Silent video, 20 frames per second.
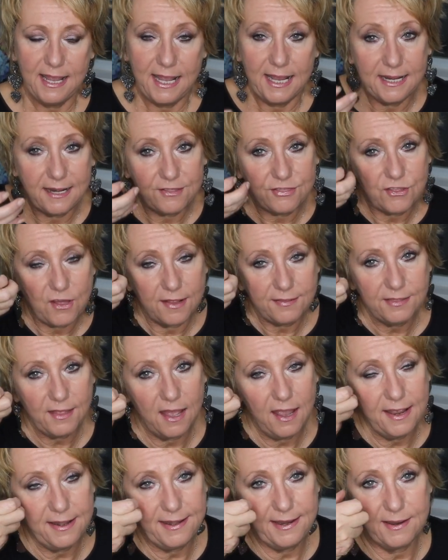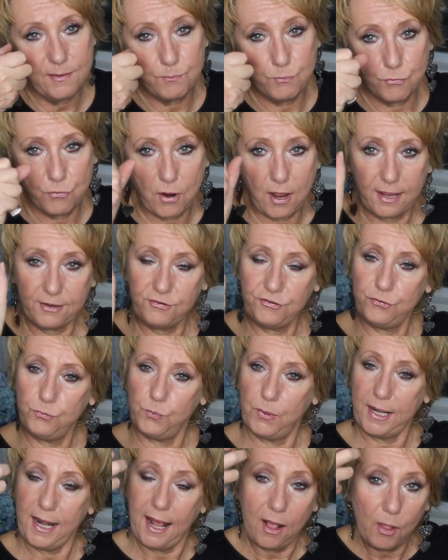And I thought the hot air
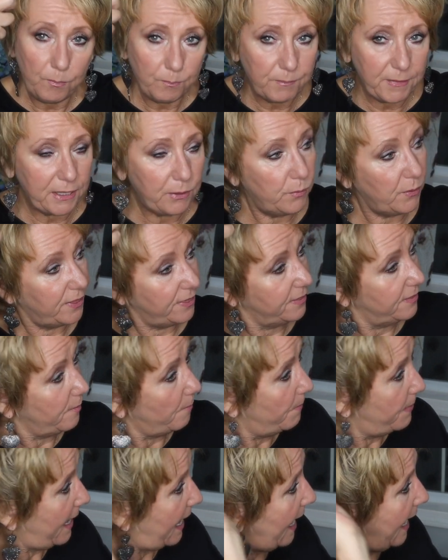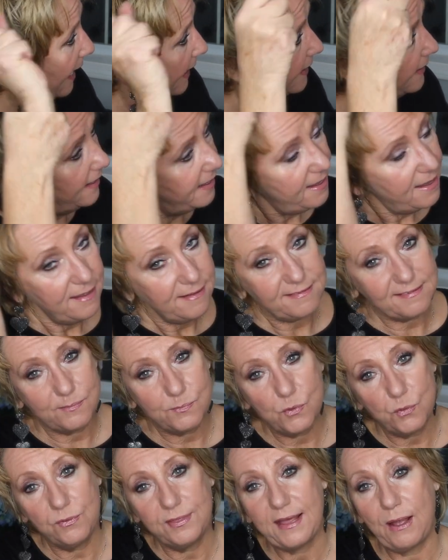brush would help me with the back,
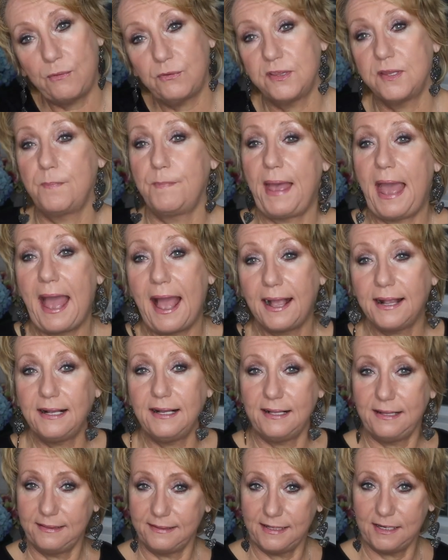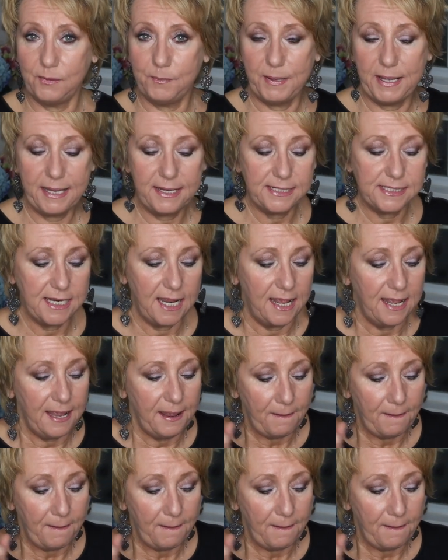smooth out the back a little bit.